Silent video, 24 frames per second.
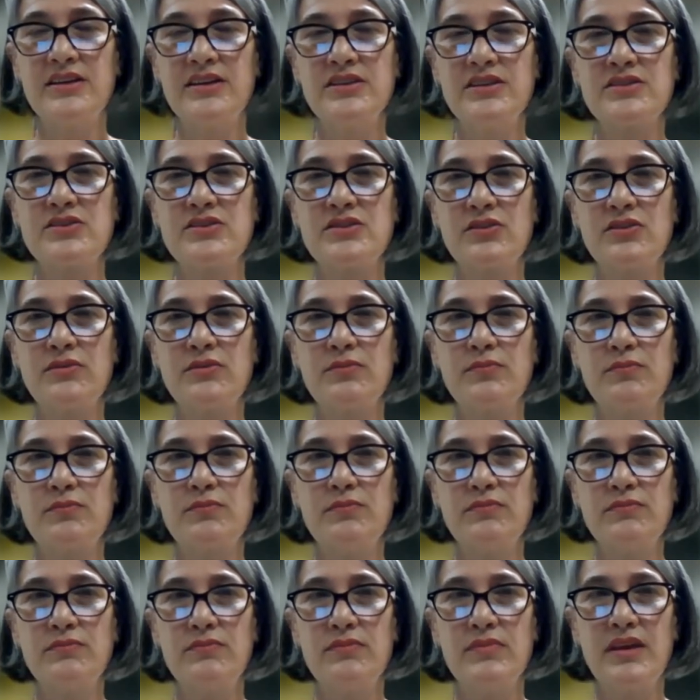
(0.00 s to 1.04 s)
So
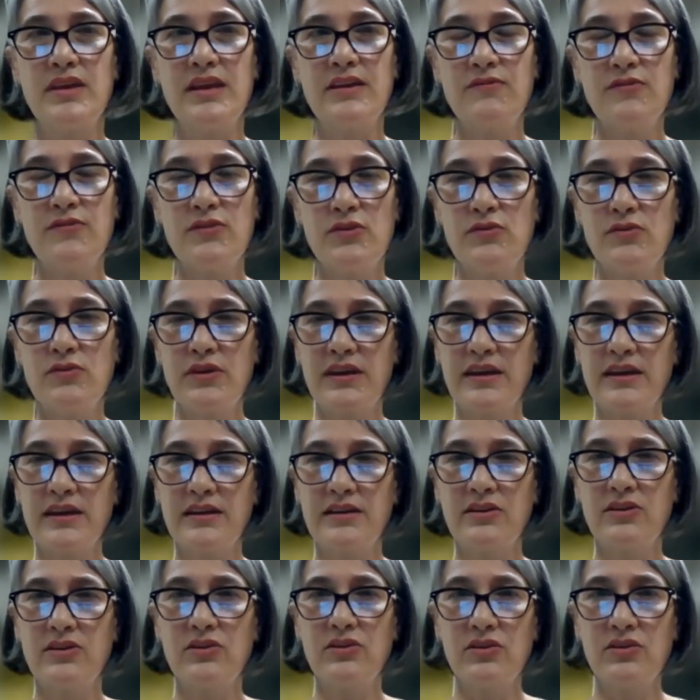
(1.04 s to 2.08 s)
if you can
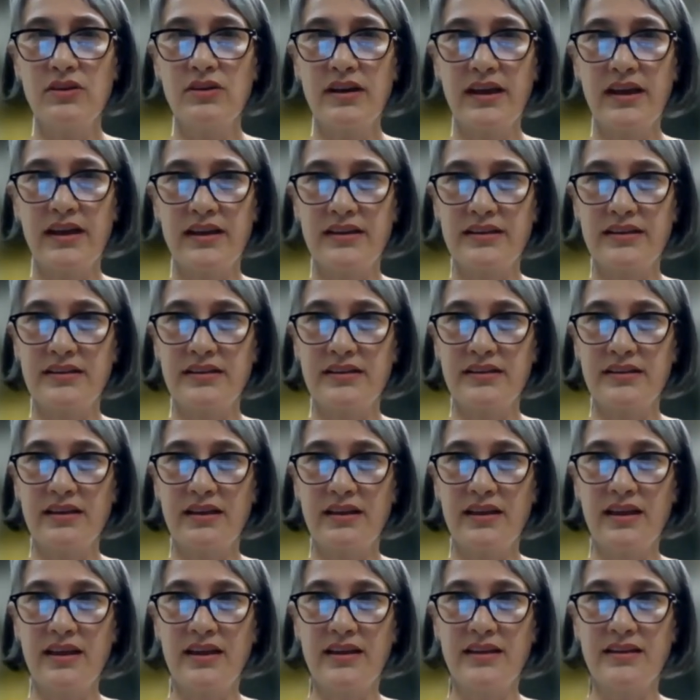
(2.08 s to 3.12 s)
look at
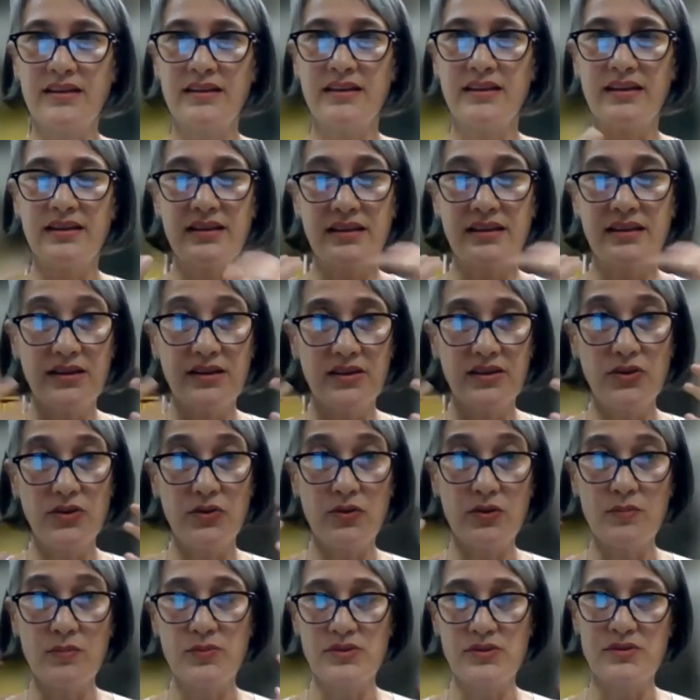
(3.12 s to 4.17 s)
your
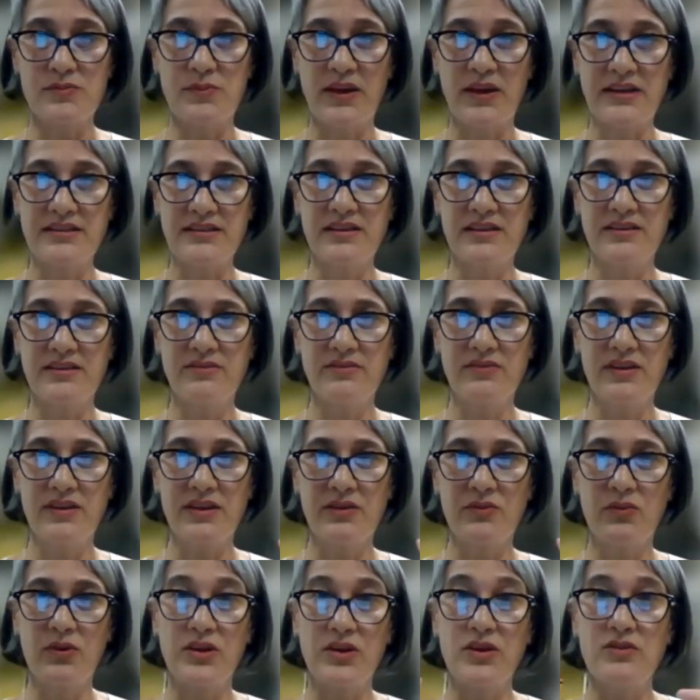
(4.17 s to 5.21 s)
perspective and
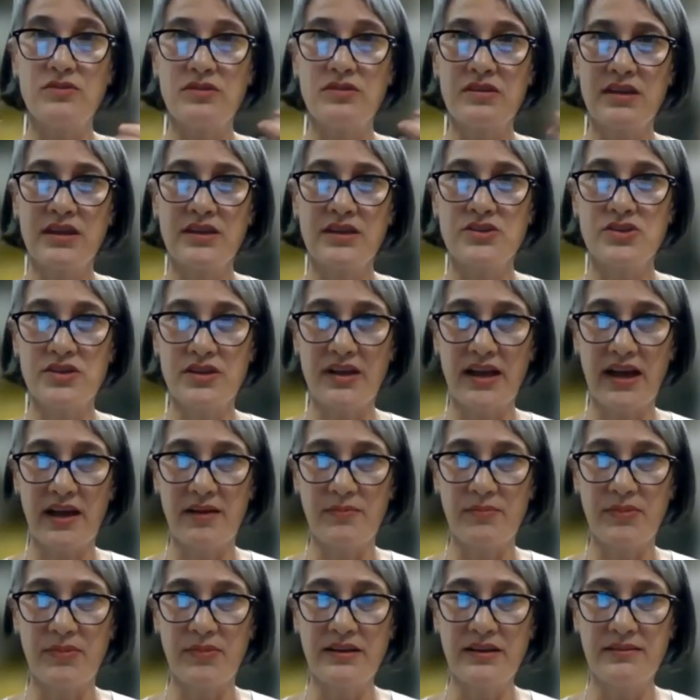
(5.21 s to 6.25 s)
what you think should
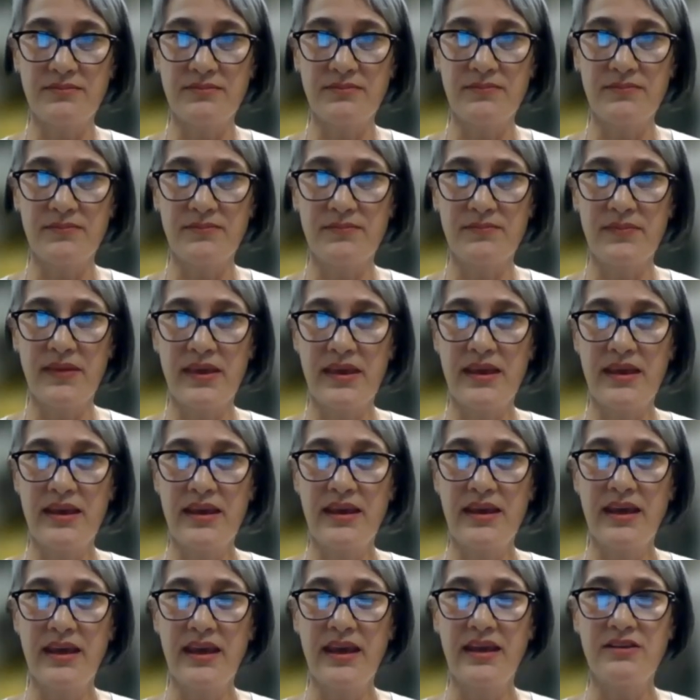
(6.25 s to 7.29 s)
happen
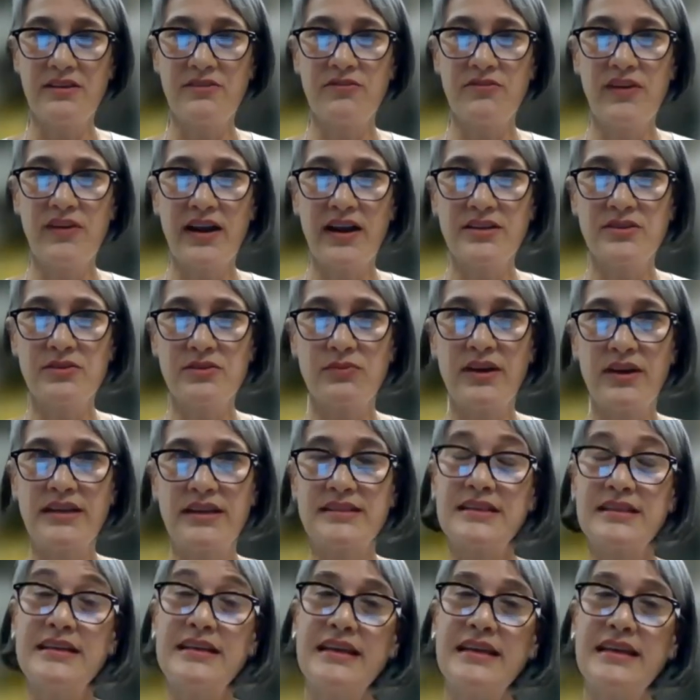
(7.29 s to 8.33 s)
and find a way
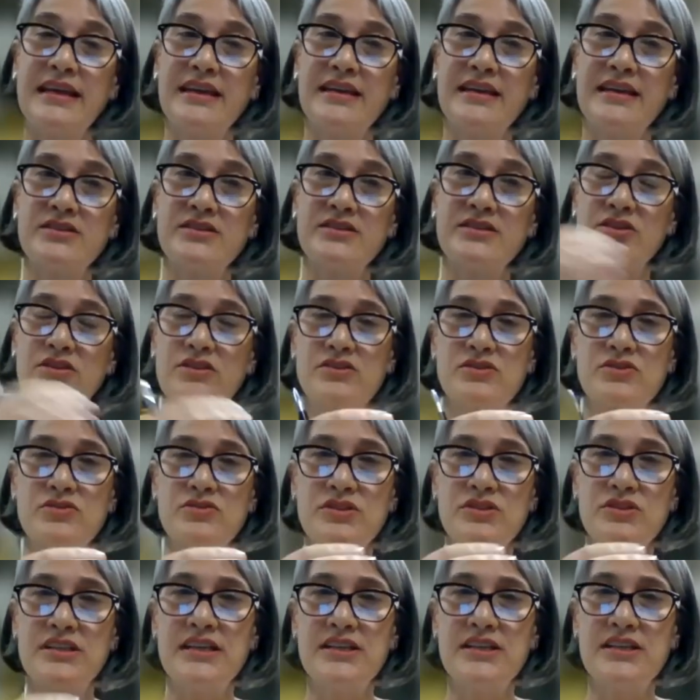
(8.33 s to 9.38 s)
to link it to the
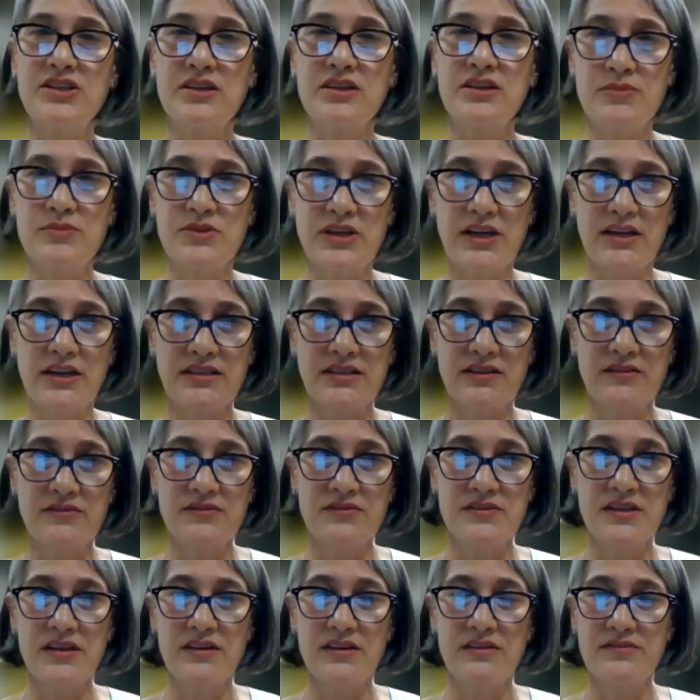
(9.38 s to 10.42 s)
strategic objectives
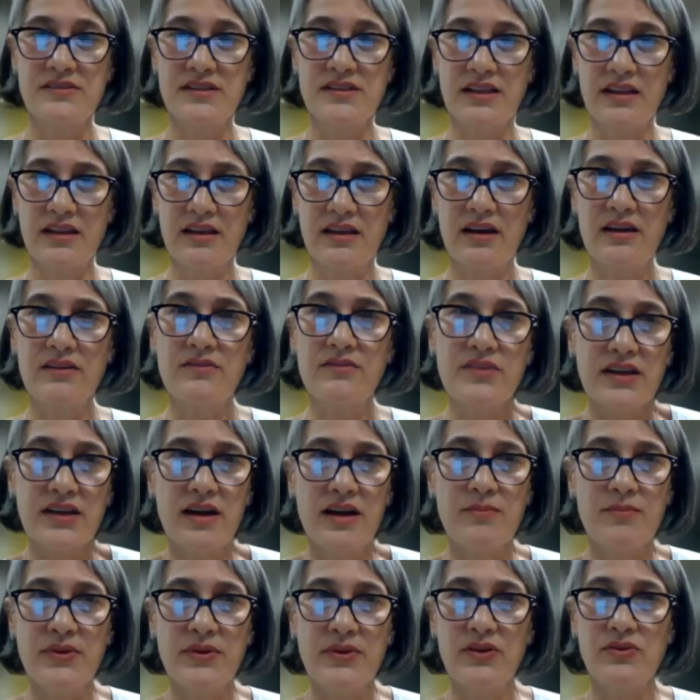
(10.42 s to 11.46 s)
of the
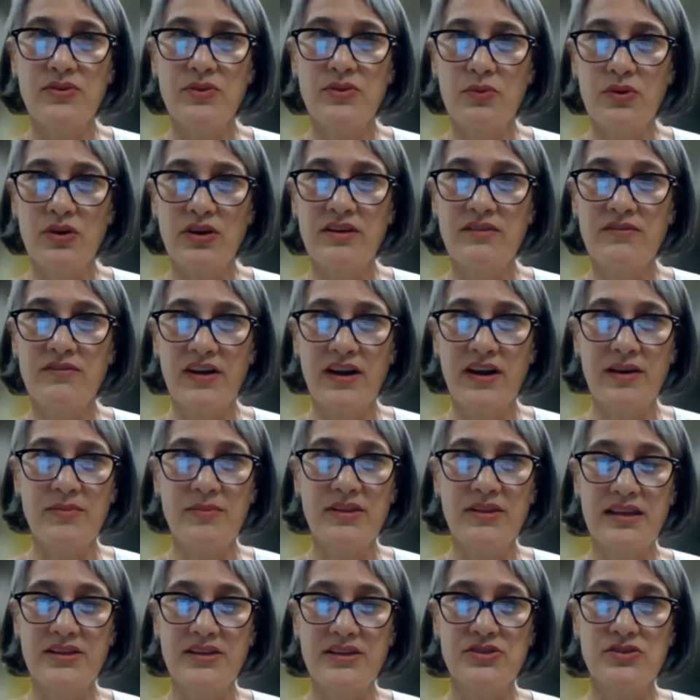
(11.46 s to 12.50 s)
company or the work environment
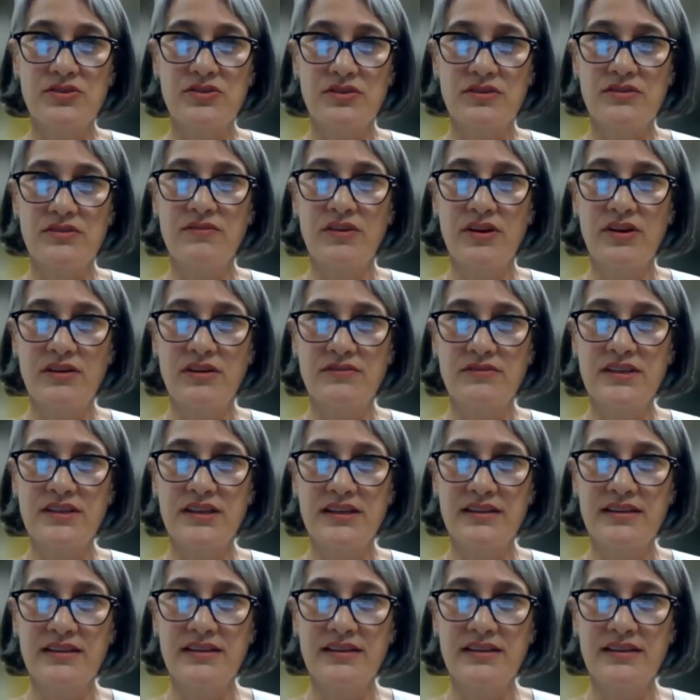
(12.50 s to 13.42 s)
that you're involved in